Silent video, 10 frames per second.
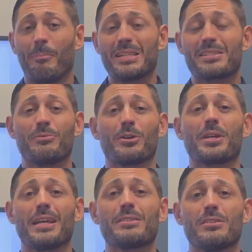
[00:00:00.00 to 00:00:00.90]
In severe
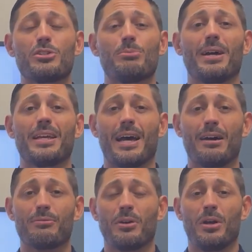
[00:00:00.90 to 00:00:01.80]
cases, you might
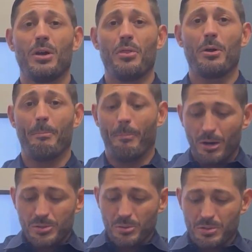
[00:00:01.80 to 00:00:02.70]
have the
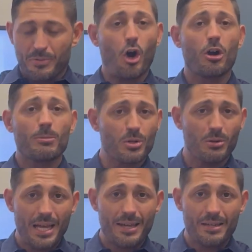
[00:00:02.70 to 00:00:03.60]
muscles of the arms or
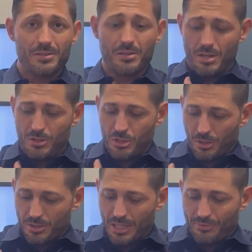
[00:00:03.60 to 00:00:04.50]
legs
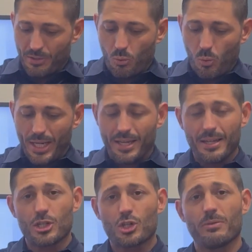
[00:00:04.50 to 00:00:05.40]
start to even
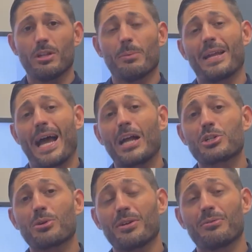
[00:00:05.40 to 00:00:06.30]
weaken and shrivel up and
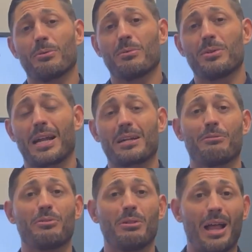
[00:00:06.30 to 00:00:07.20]
atrophy from not
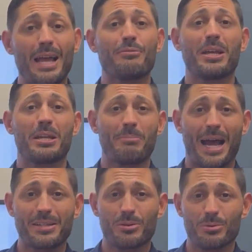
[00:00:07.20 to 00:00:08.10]
enough life getting
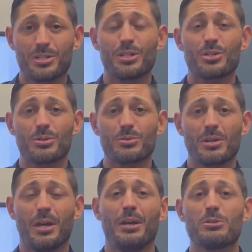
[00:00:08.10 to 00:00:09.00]
back to those tissues.
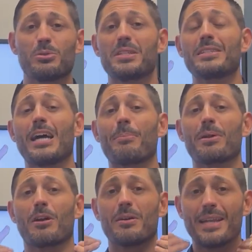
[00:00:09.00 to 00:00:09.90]
So these can
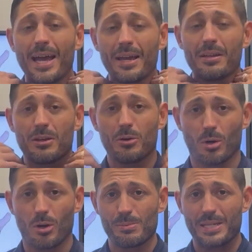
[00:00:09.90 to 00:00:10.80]
happen in our neck and go to
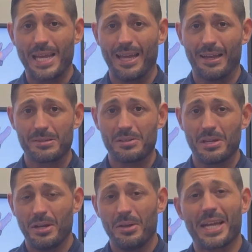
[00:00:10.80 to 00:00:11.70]
our arms and hands.
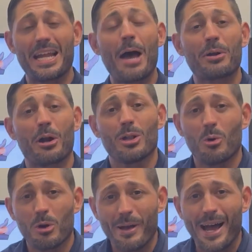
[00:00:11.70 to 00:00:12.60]
They can happen in our
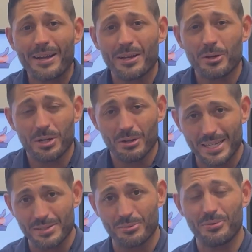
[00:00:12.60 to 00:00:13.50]
lower back and go to your
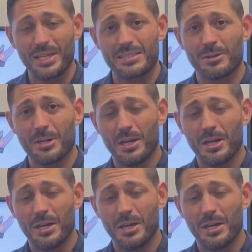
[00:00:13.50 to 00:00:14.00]
legs and feet.